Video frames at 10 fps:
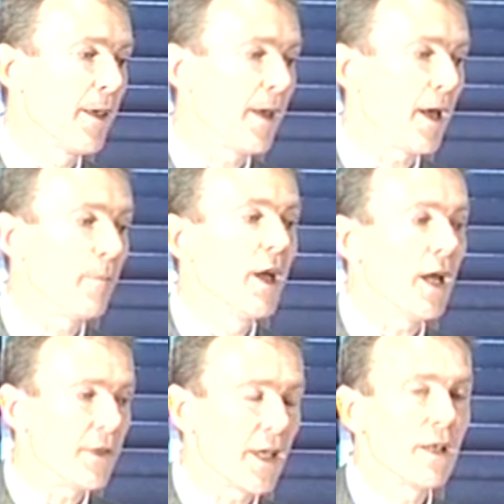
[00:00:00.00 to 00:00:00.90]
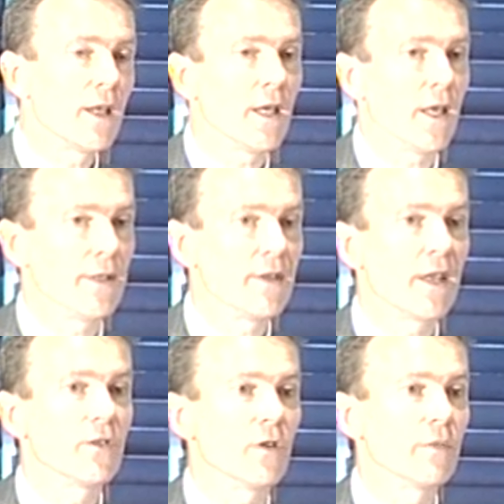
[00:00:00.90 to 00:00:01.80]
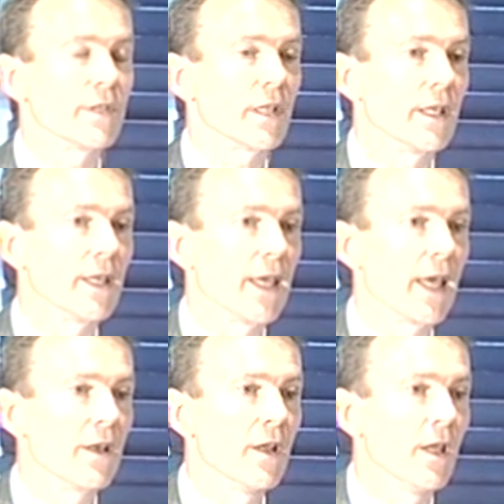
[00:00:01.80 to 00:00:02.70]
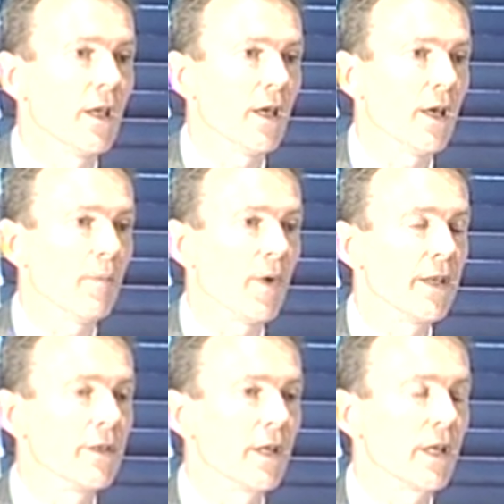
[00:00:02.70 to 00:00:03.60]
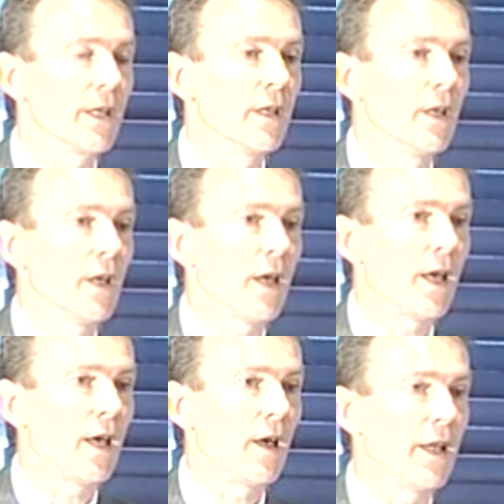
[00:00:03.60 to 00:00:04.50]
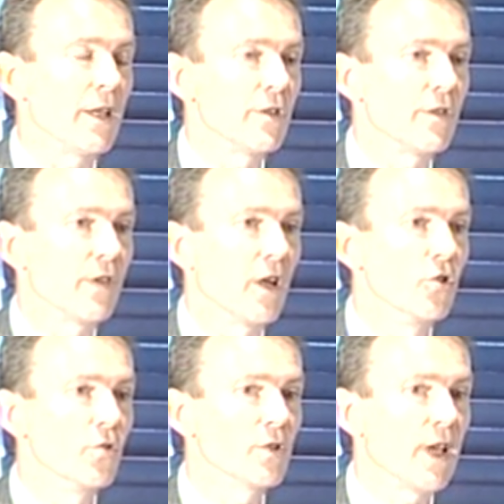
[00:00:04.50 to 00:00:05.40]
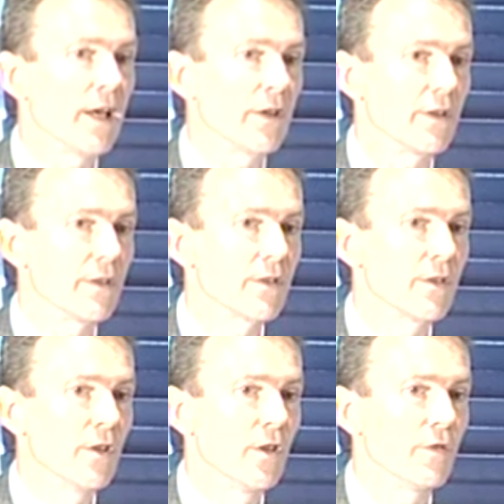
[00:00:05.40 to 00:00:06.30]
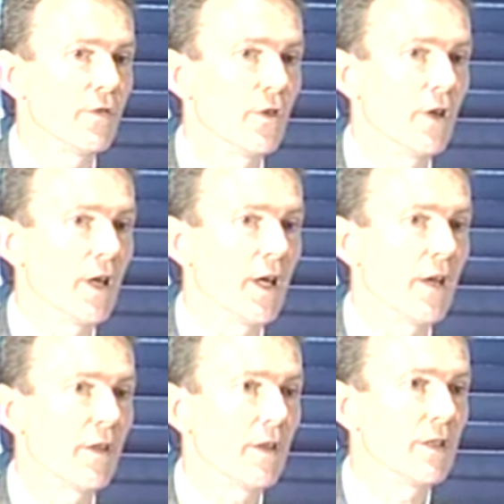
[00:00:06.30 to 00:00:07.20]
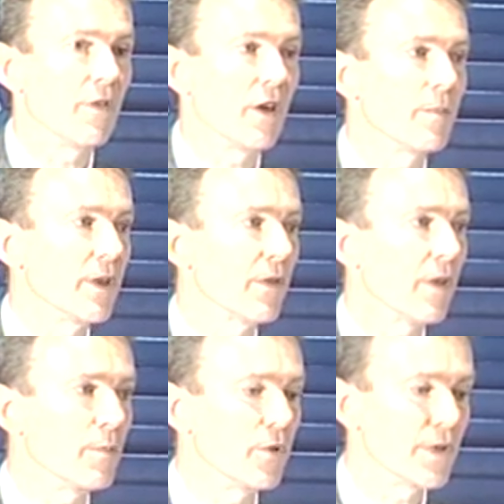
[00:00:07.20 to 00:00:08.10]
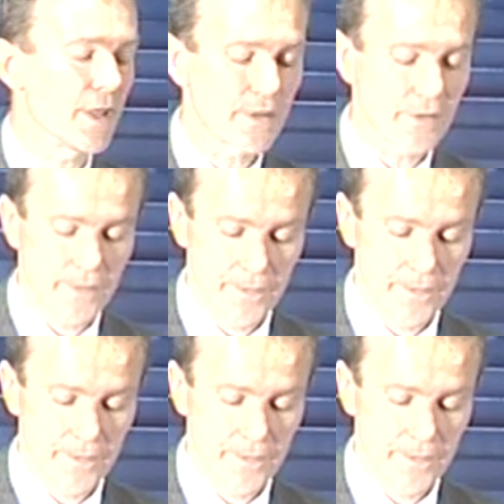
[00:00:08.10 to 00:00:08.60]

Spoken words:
And then at the end, obviously, again, ideally identify new targets for developing therapeutics.